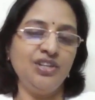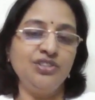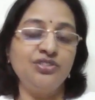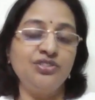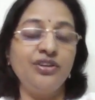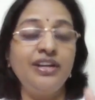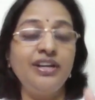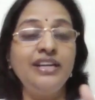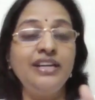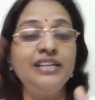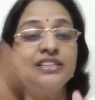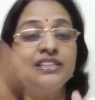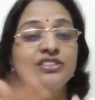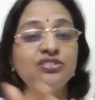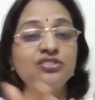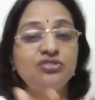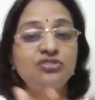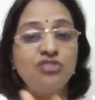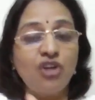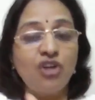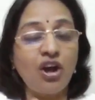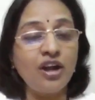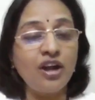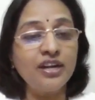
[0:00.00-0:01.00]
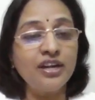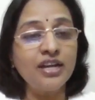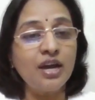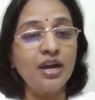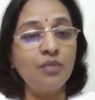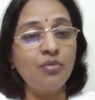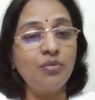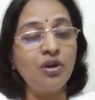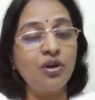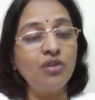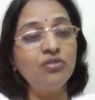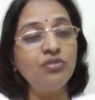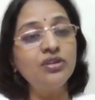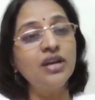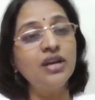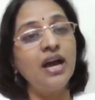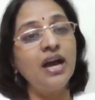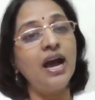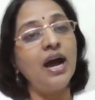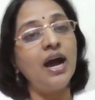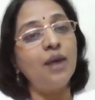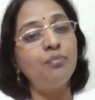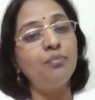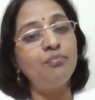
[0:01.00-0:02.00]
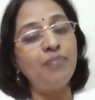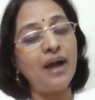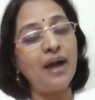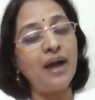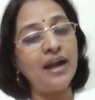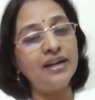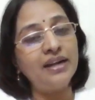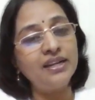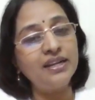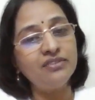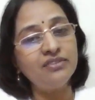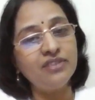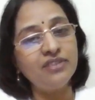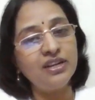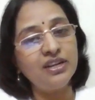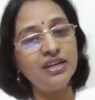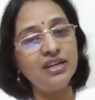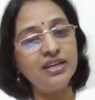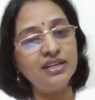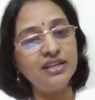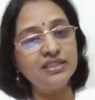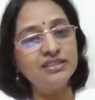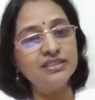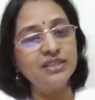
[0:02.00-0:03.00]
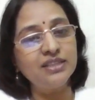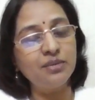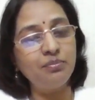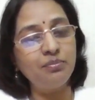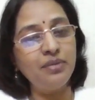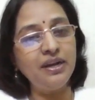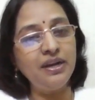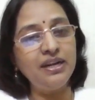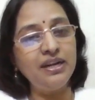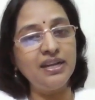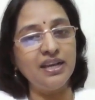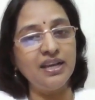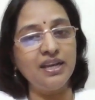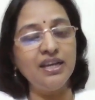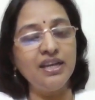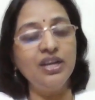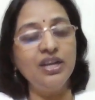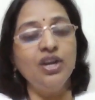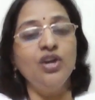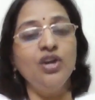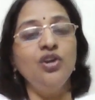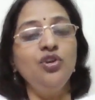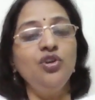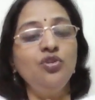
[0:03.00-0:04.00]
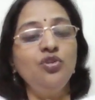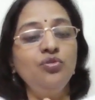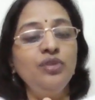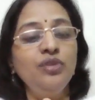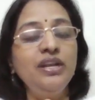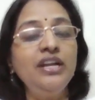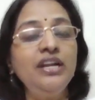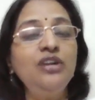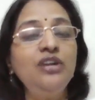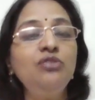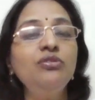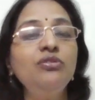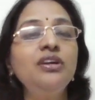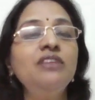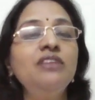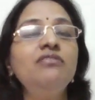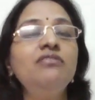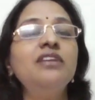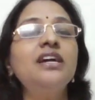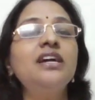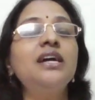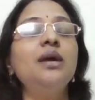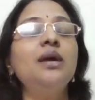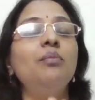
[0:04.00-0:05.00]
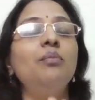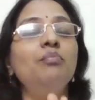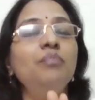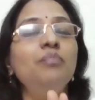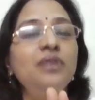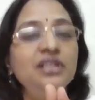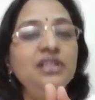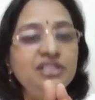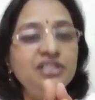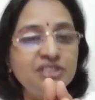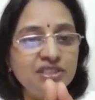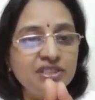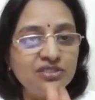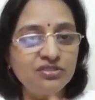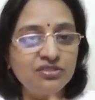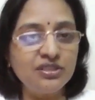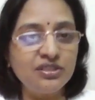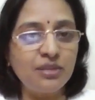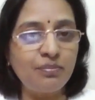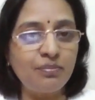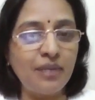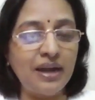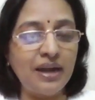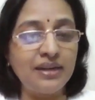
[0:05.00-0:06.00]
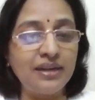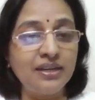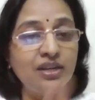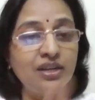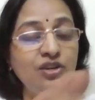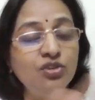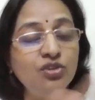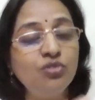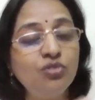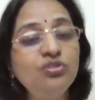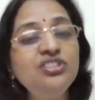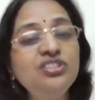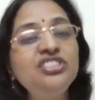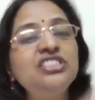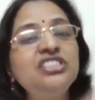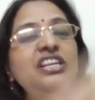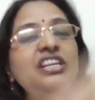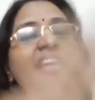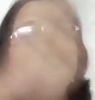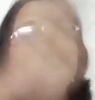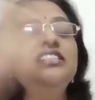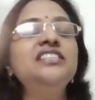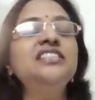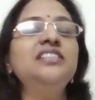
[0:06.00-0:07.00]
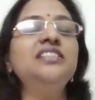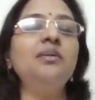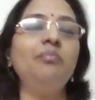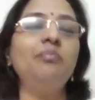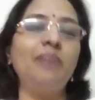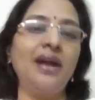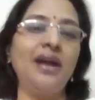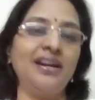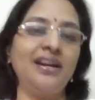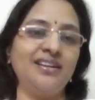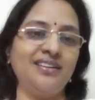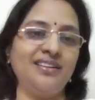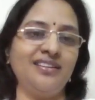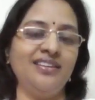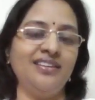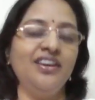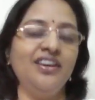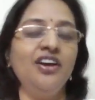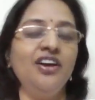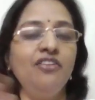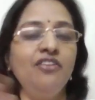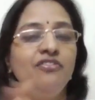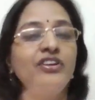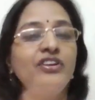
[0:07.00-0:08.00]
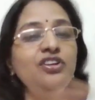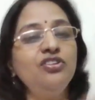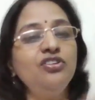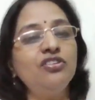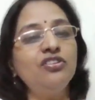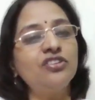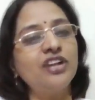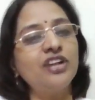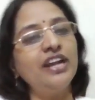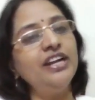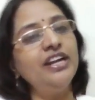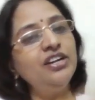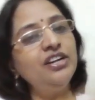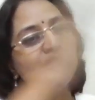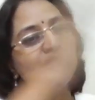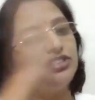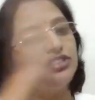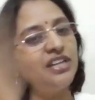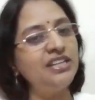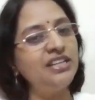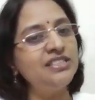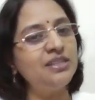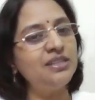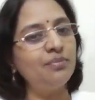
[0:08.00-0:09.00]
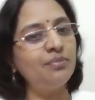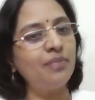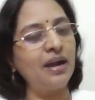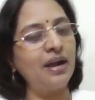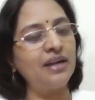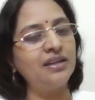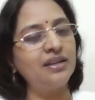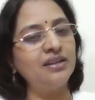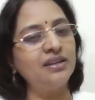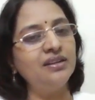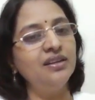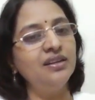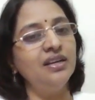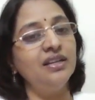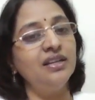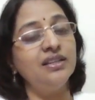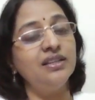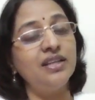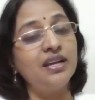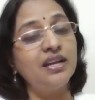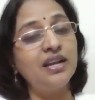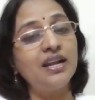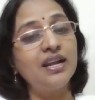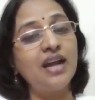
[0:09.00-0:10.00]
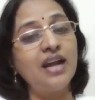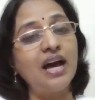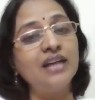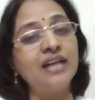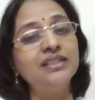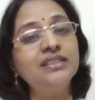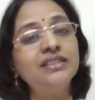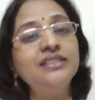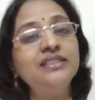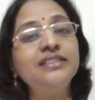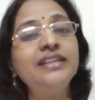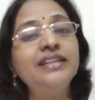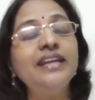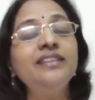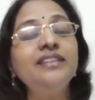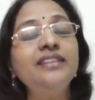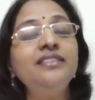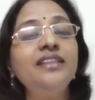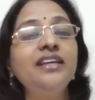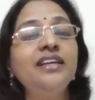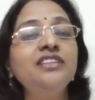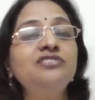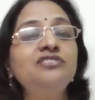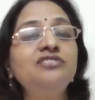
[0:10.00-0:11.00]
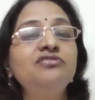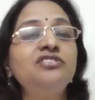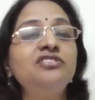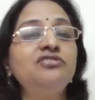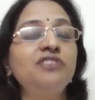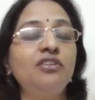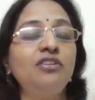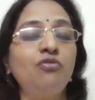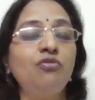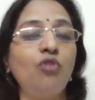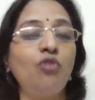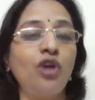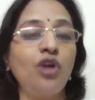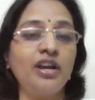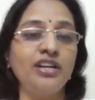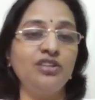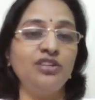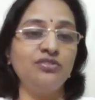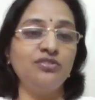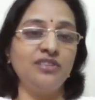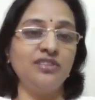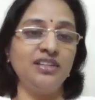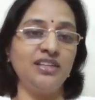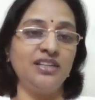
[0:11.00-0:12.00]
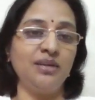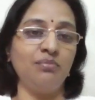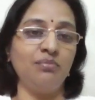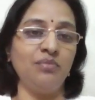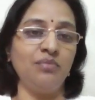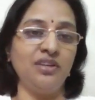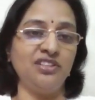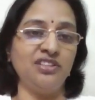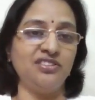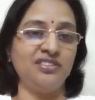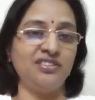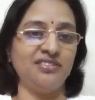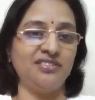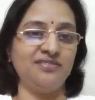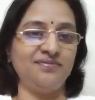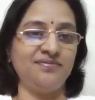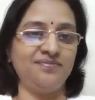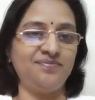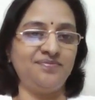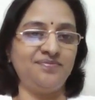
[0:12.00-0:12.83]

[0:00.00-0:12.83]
So it is not about a pattern when it is repeating. You need to give a completion to the pattern. Don't change the pattern. When you're trying to change the pattern, there are other 10 things which will walk into incompletion.